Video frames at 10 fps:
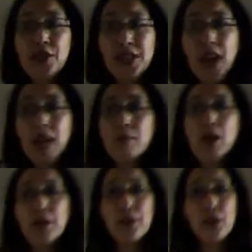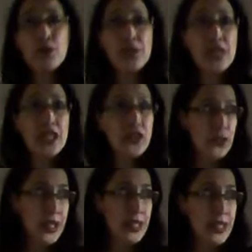time on their own
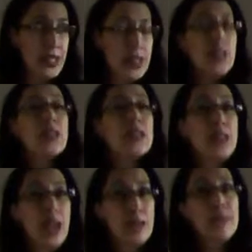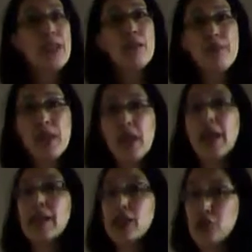interests, time can be
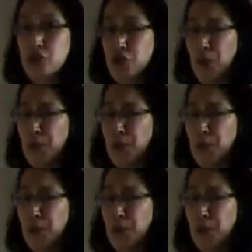an issue.